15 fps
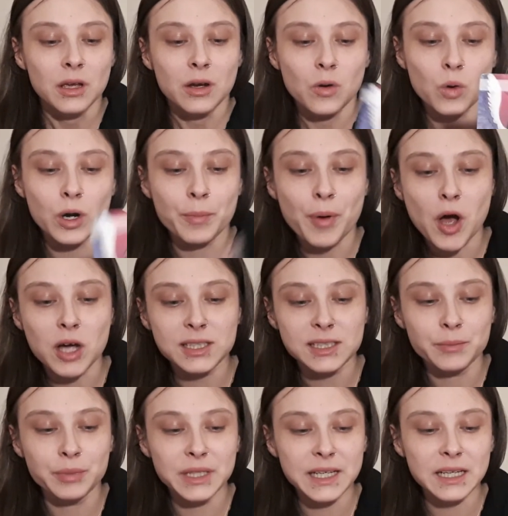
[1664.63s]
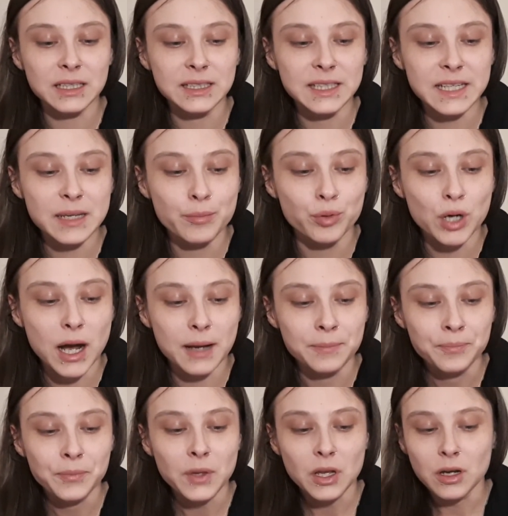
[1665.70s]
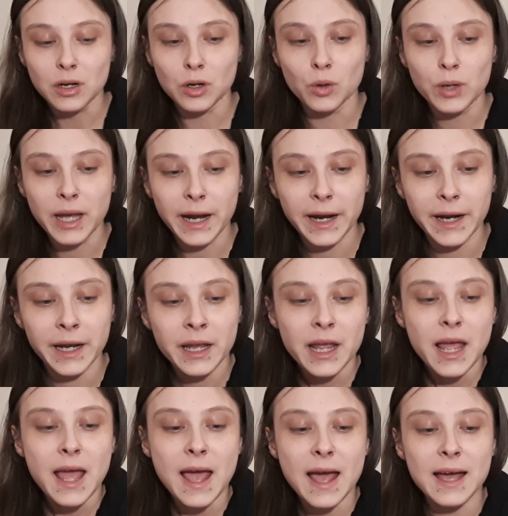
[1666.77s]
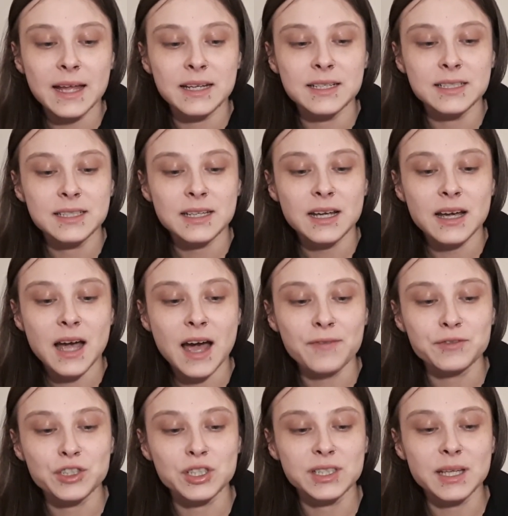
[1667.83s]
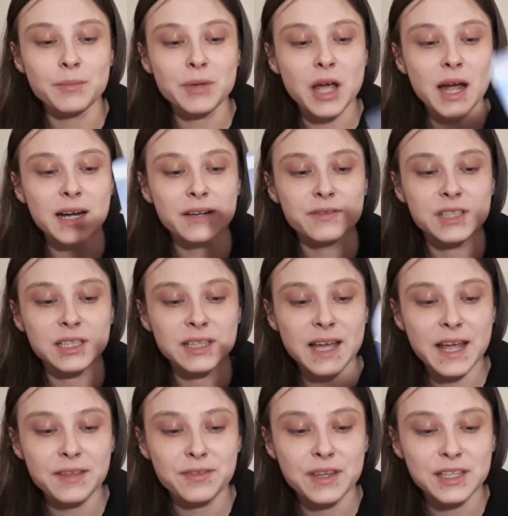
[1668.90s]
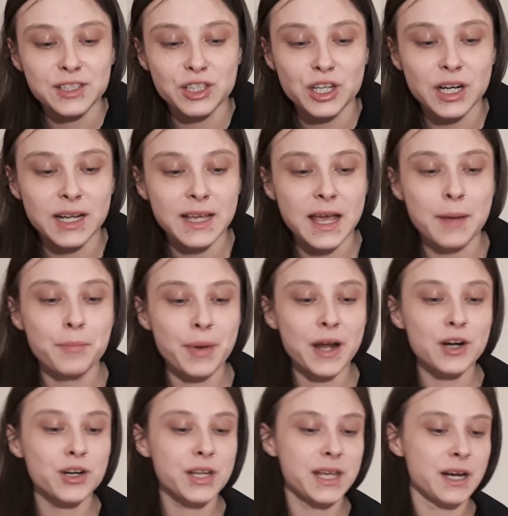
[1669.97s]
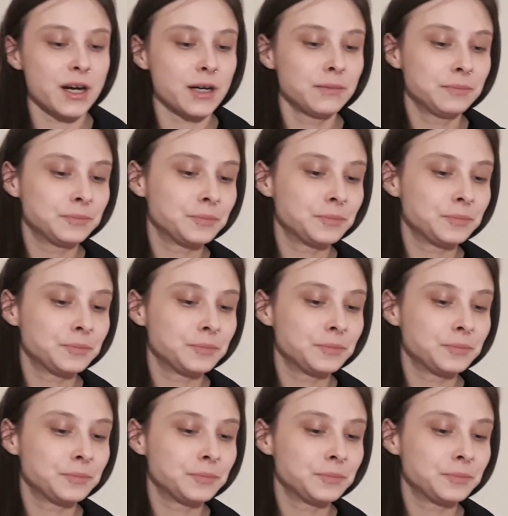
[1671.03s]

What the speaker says: or possibly a Libra, okay? And after some kind of delay, things are going to get better here.